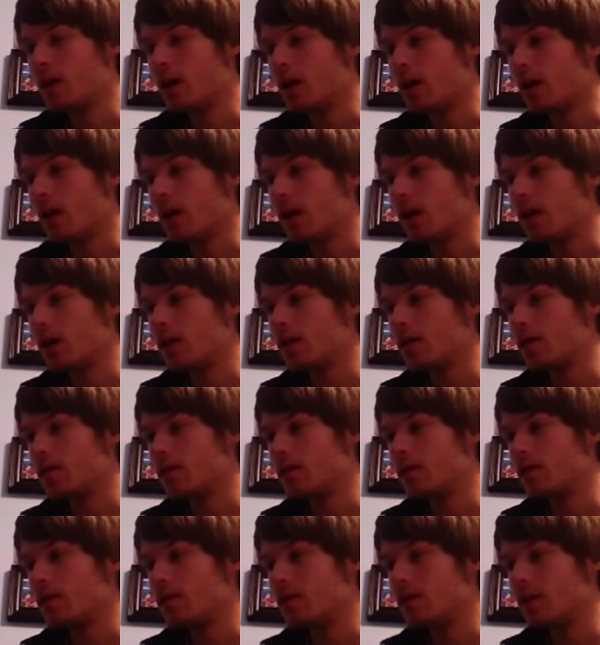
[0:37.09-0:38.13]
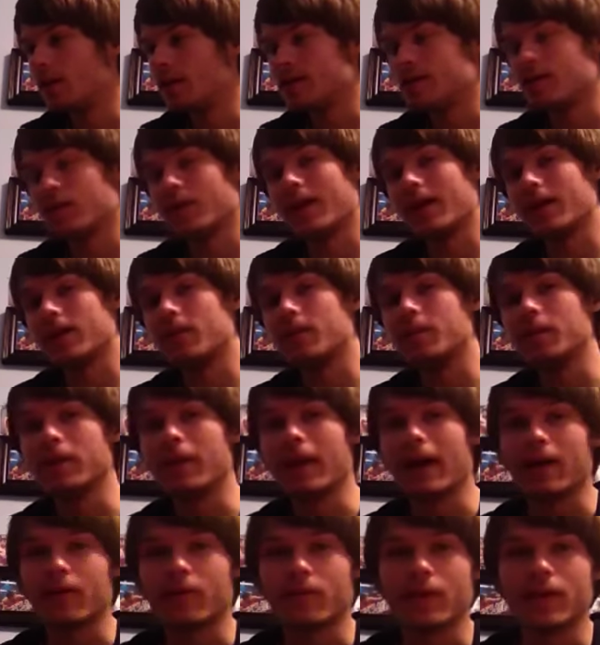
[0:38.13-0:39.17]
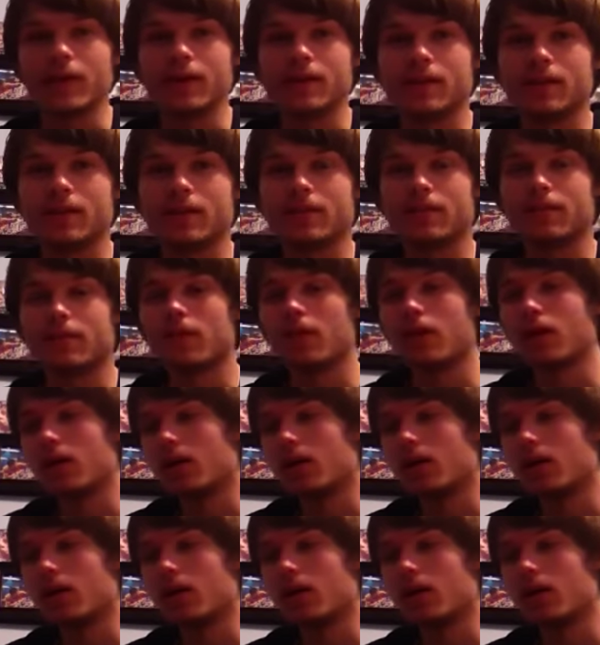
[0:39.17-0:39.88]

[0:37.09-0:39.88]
uh, yeah, so that could be that reason.